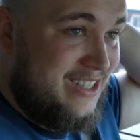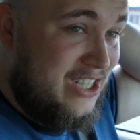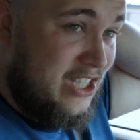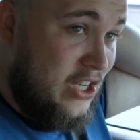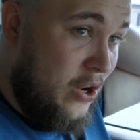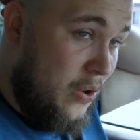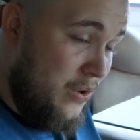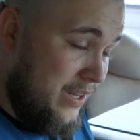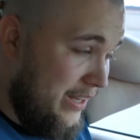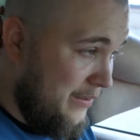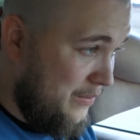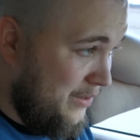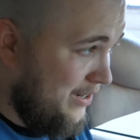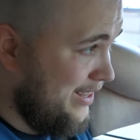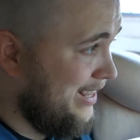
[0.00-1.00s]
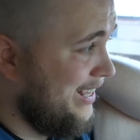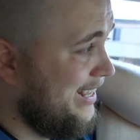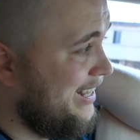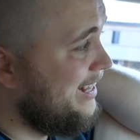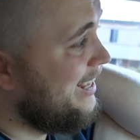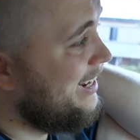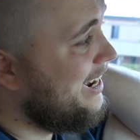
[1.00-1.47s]
totally worth
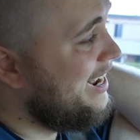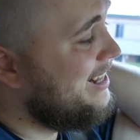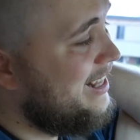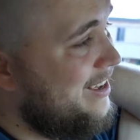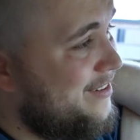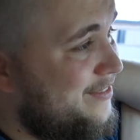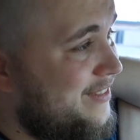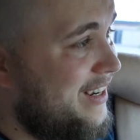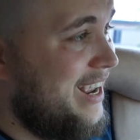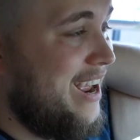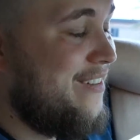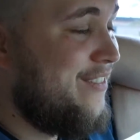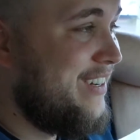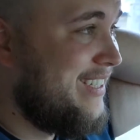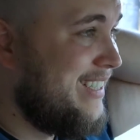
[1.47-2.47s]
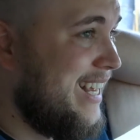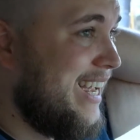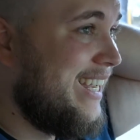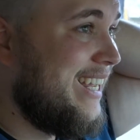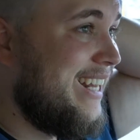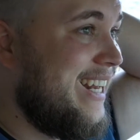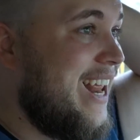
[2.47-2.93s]
it. Like, I loved every
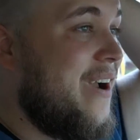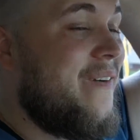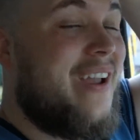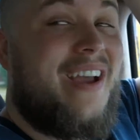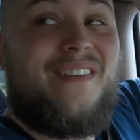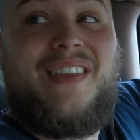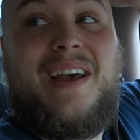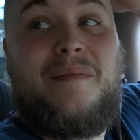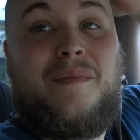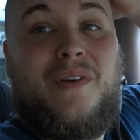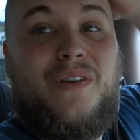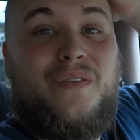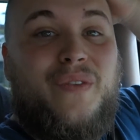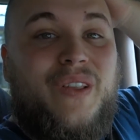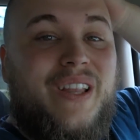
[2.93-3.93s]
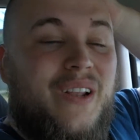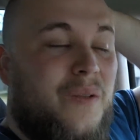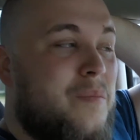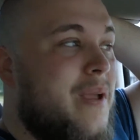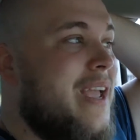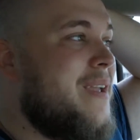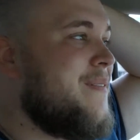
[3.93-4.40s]
second. Now we have that beautiful little
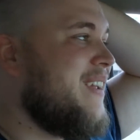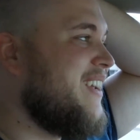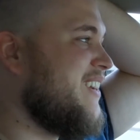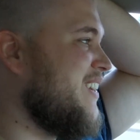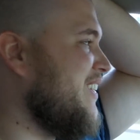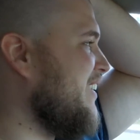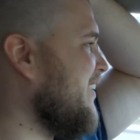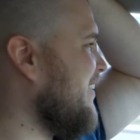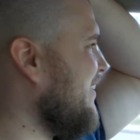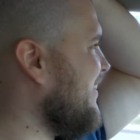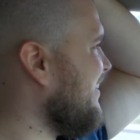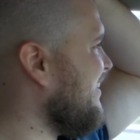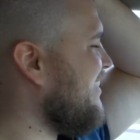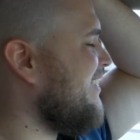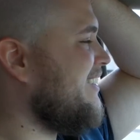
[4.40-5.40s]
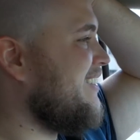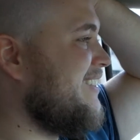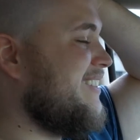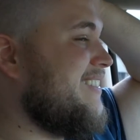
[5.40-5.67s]
baby girl, and